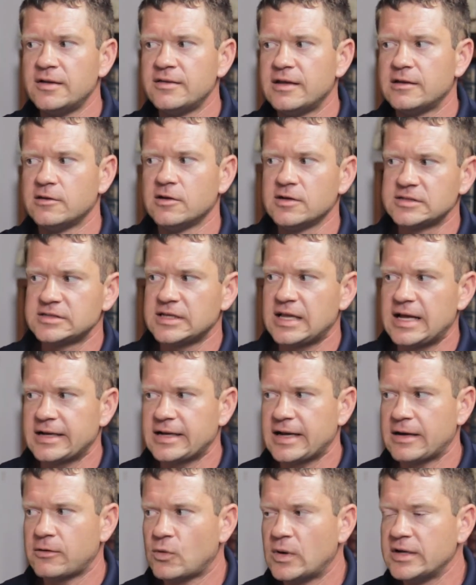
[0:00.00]
that looks
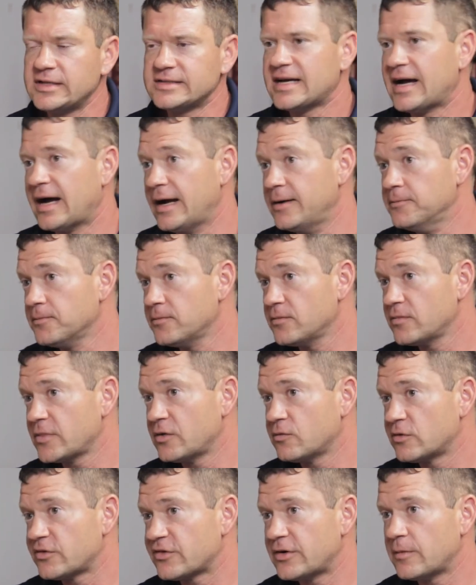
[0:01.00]
like at one time
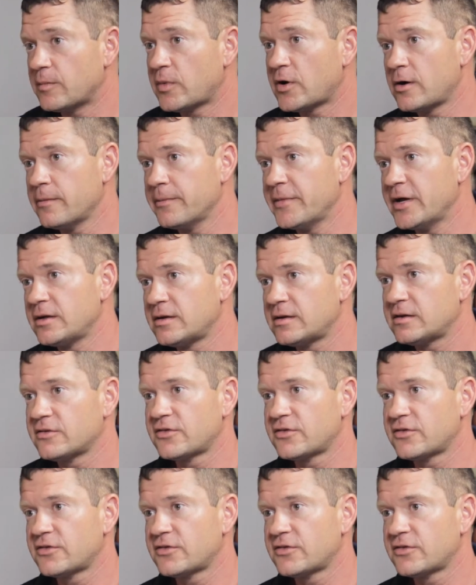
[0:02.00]
it was an apartment.